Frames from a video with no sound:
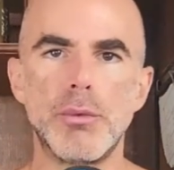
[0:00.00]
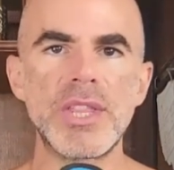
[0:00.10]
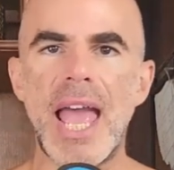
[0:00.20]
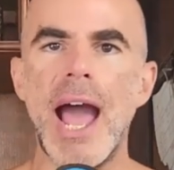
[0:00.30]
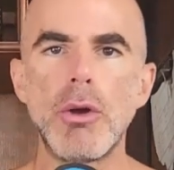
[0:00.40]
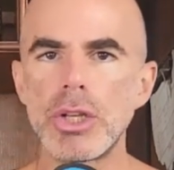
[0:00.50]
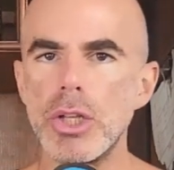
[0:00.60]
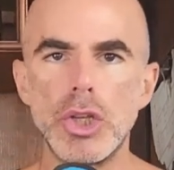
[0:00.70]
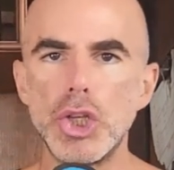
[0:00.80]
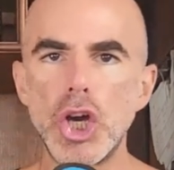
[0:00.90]

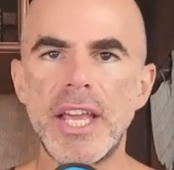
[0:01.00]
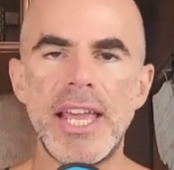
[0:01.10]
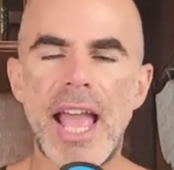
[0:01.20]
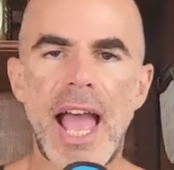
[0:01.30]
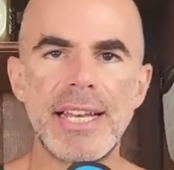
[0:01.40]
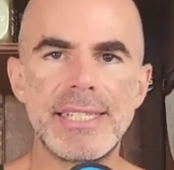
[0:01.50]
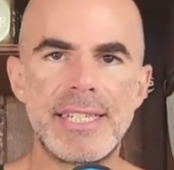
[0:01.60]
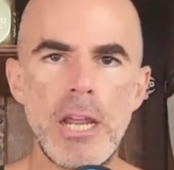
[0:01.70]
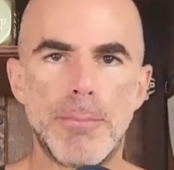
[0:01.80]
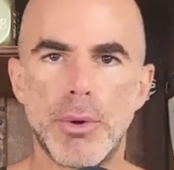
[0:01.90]
without looking at
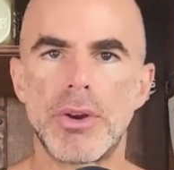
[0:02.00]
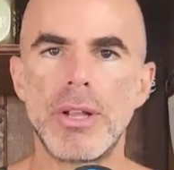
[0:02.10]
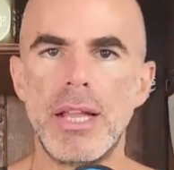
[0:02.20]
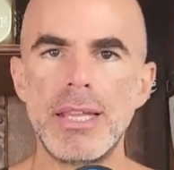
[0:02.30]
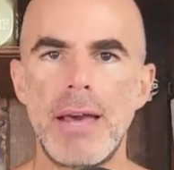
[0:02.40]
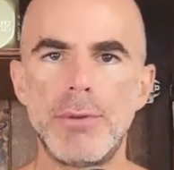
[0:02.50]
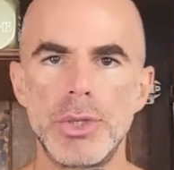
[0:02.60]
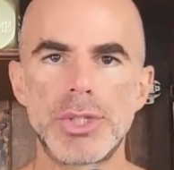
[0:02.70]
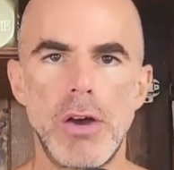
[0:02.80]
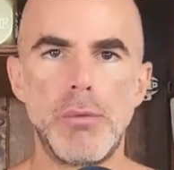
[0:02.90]
deeper
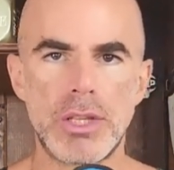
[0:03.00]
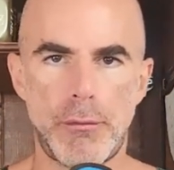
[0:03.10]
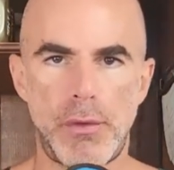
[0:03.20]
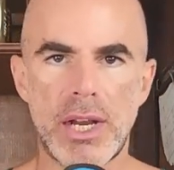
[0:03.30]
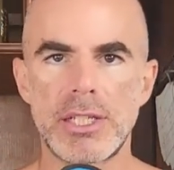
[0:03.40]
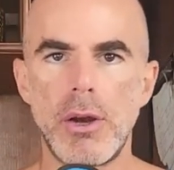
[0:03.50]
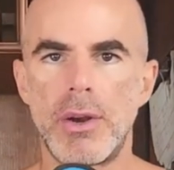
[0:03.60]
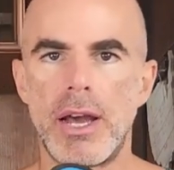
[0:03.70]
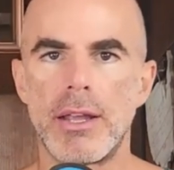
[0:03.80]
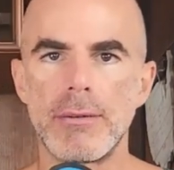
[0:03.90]
levels of what the fuck is going
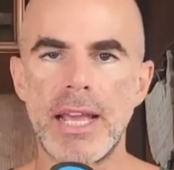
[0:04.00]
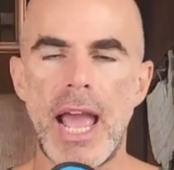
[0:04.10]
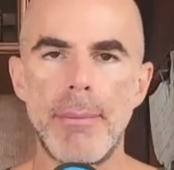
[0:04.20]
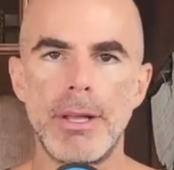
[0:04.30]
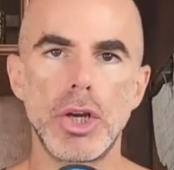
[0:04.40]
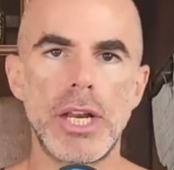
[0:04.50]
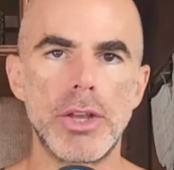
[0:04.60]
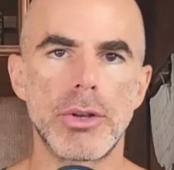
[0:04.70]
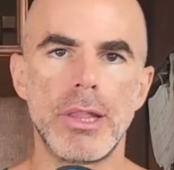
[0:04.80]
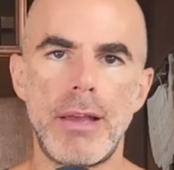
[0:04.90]
on. Like, how about looking at
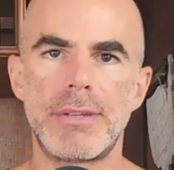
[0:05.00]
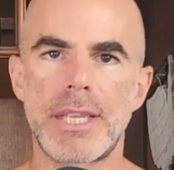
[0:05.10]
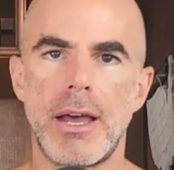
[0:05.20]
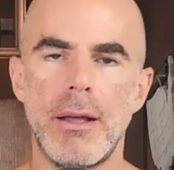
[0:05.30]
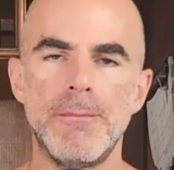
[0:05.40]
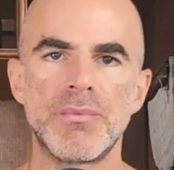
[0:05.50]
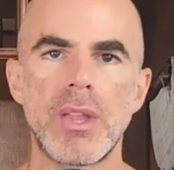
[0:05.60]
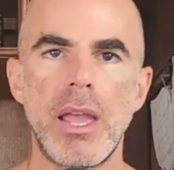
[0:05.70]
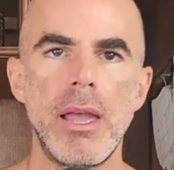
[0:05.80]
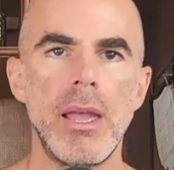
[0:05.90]
your lifestyle?
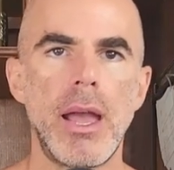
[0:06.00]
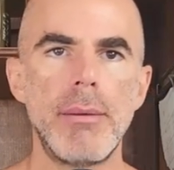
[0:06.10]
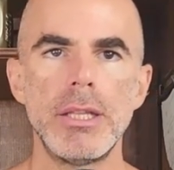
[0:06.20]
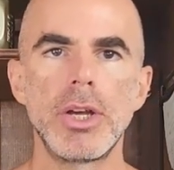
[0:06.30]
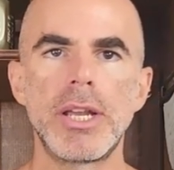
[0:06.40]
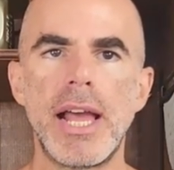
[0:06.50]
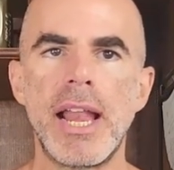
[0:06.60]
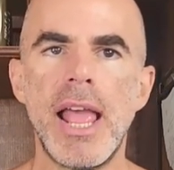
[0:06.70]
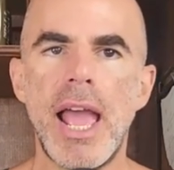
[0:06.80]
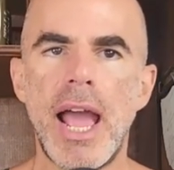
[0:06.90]
How about looking
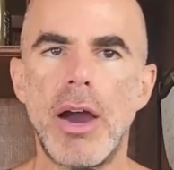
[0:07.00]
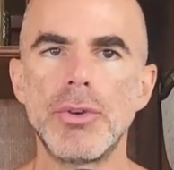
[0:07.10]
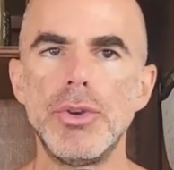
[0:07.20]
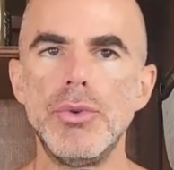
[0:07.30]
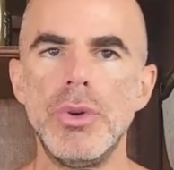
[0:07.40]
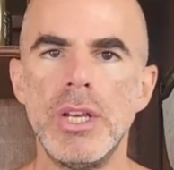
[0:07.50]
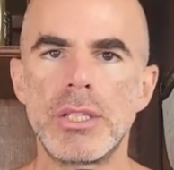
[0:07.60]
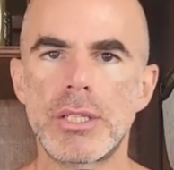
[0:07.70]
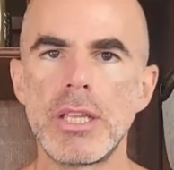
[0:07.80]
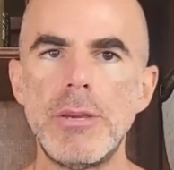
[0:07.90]
at how you
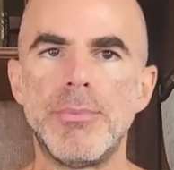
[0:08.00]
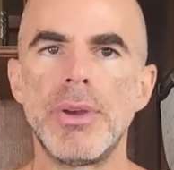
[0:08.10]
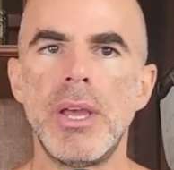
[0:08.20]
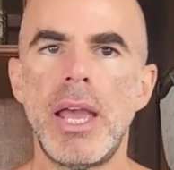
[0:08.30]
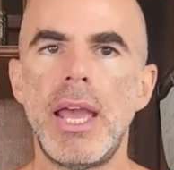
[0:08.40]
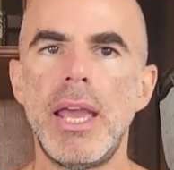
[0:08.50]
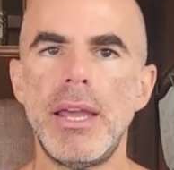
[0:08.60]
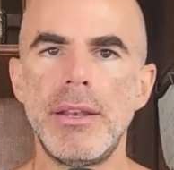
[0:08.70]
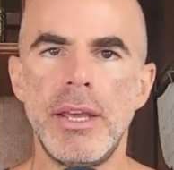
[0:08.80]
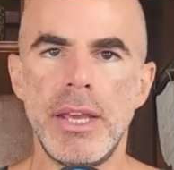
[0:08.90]
sleep
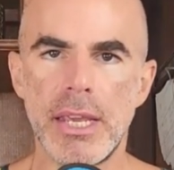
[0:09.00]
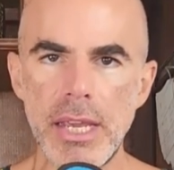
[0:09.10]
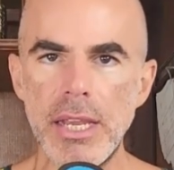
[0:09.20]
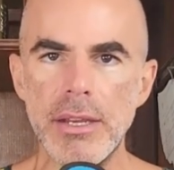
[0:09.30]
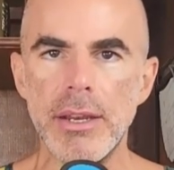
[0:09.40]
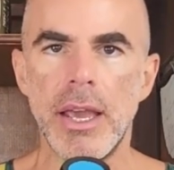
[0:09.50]
and eat